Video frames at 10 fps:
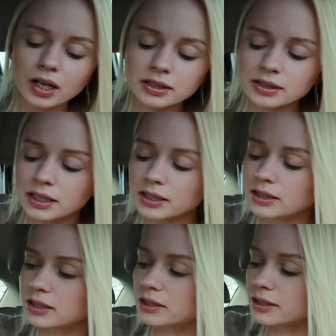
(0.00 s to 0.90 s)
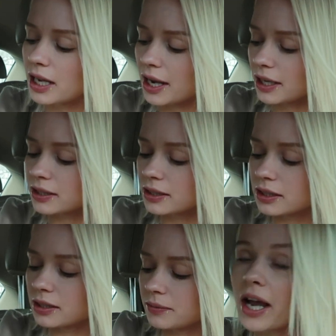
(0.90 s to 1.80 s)
And then next,
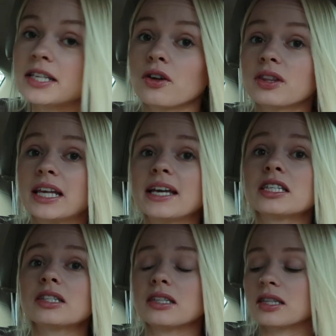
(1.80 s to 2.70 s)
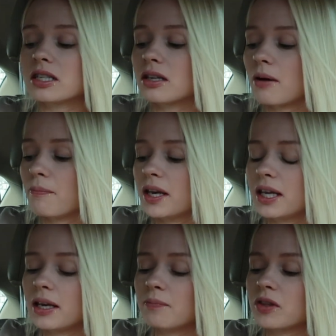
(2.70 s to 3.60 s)
okay, so this, the, the
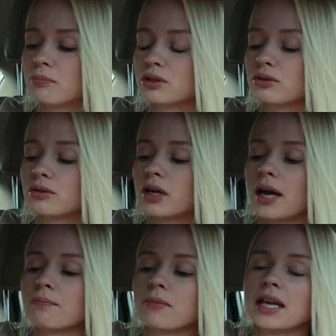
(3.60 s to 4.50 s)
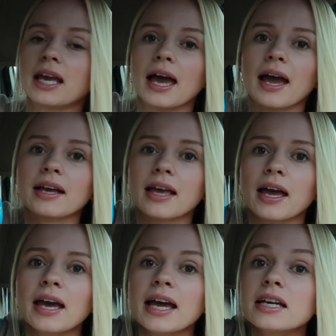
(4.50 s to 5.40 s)
mini, the blue mini egg
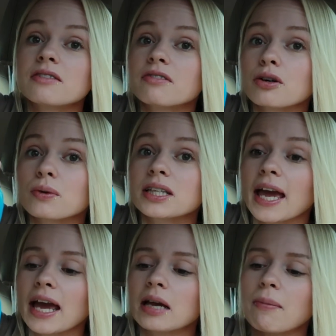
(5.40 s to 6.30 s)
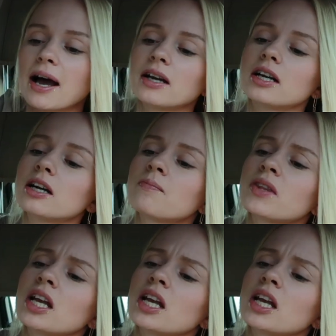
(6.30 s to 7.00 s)
is filled with cake batter.